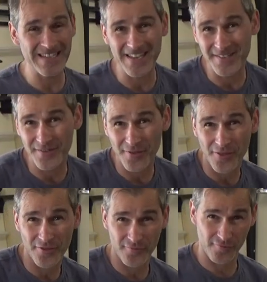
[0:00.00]
10 to
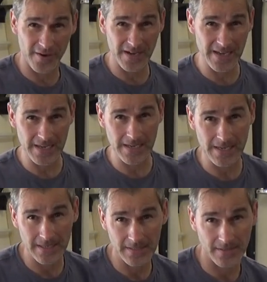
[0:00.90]

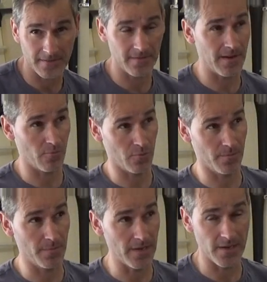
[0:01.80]
3, so that
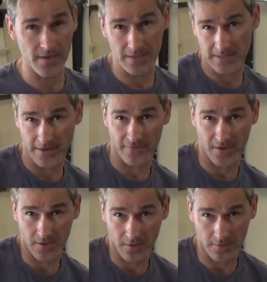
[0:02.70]
would be 7
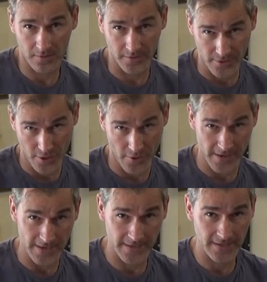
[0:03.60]
o'clock
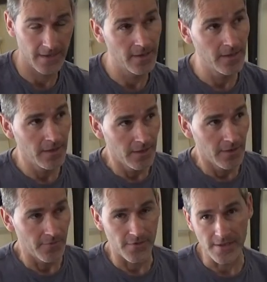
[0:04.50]
tonight
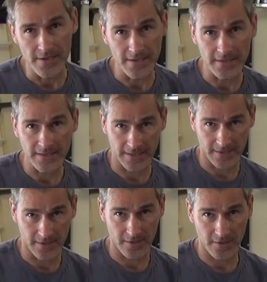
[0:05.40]
for the
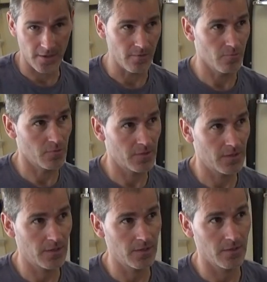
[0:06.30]
second
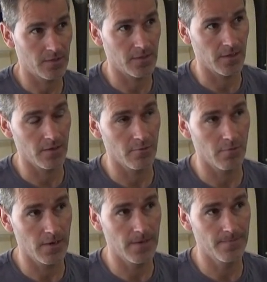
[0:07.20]
coat.
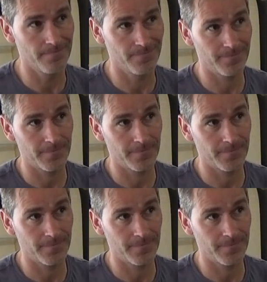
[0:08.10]
So, um,